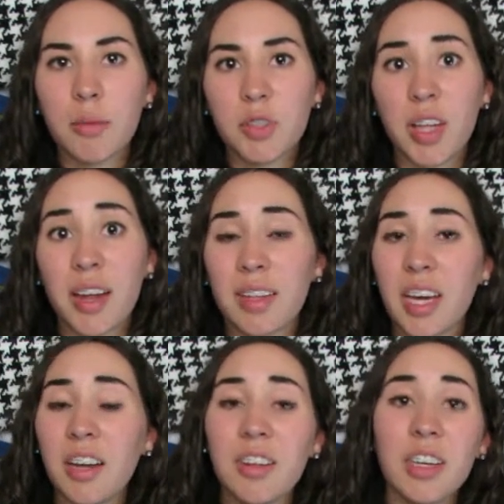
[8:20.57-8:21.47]
so that at
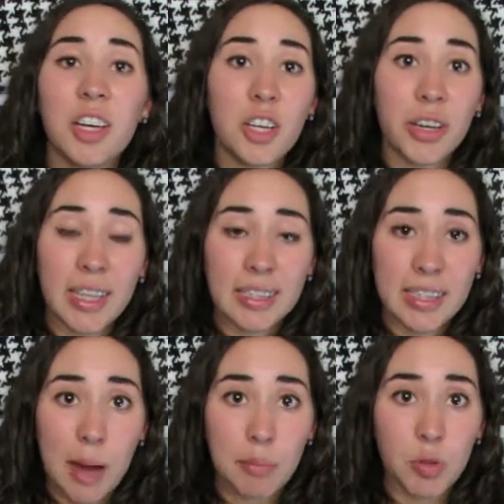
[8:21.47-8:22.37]
the end of the year you get
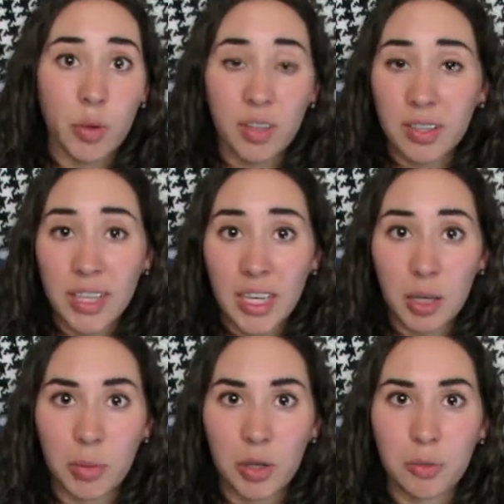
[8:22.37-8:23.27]
slapped with a
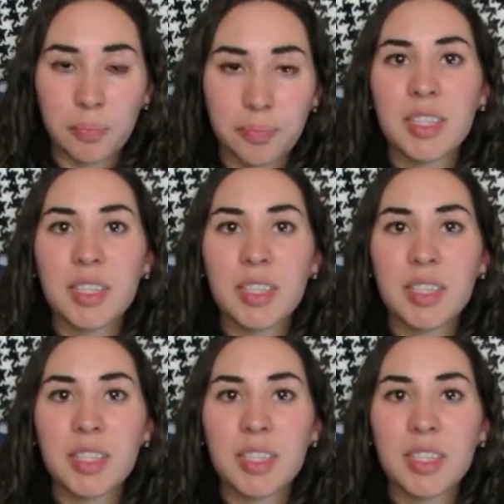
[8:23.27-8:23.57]
cleaning bill.